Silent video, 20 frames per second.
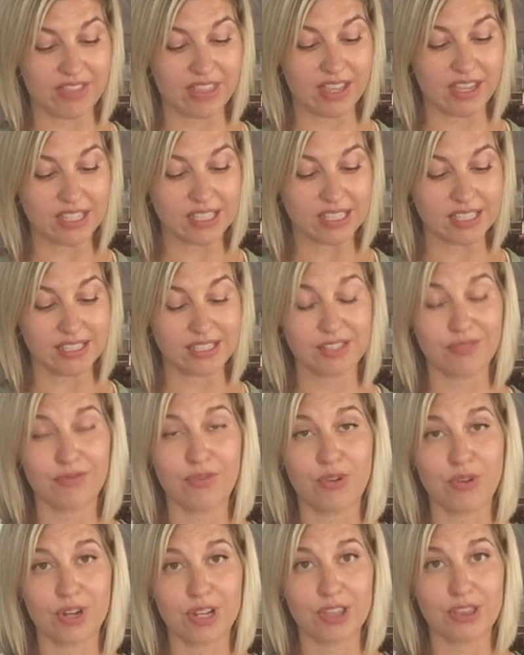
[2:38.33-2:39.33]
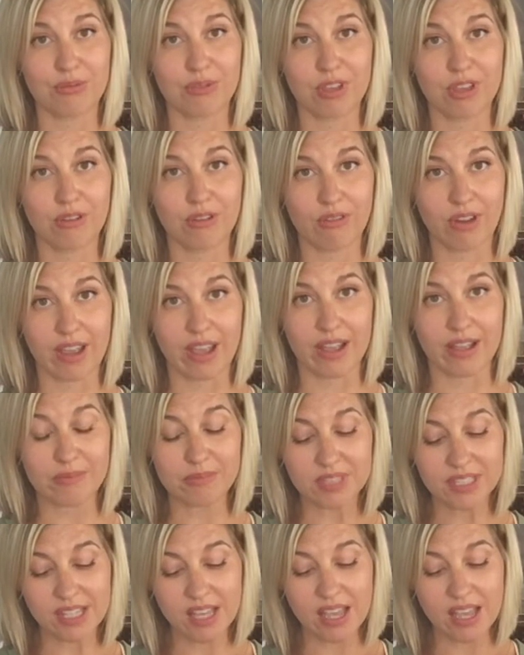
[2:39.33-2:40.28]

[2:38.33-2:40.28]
this is 43 grams,